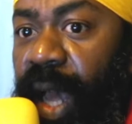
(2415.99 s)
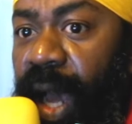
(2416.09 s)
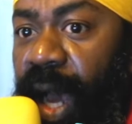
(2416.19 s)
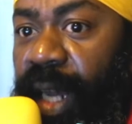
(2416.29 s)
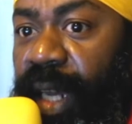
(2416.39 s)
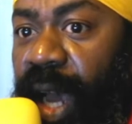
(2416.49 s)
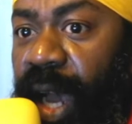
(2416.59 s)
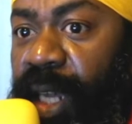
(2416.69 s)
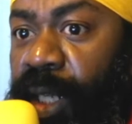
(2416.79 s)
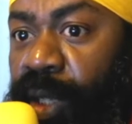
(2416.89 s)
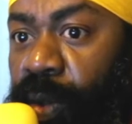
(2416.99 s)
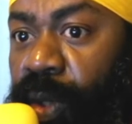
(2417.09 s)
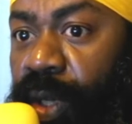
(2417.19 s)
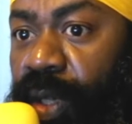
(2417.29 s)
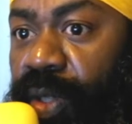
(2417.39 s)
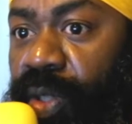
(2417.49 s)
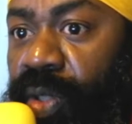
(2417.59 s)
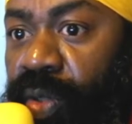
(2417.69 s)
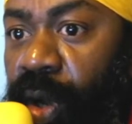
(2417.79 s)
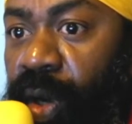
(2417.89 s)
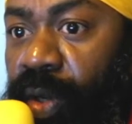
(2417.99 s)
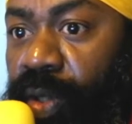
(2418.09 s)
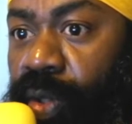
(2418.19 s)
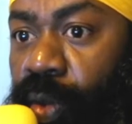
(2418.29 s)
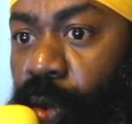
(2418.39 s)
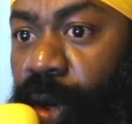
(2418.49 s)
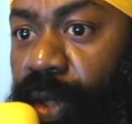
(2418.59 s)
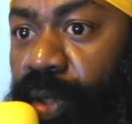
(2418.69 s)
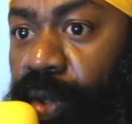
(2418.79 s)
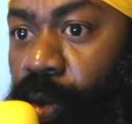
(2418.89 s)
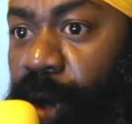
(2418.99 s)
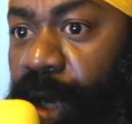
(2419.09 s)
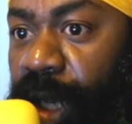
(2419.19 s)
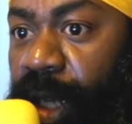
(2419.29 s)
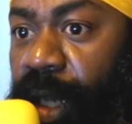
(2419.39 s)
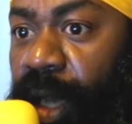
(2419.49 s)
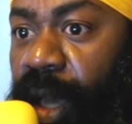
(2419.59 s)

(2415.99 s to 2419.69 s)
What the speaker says: and I should struggle sorely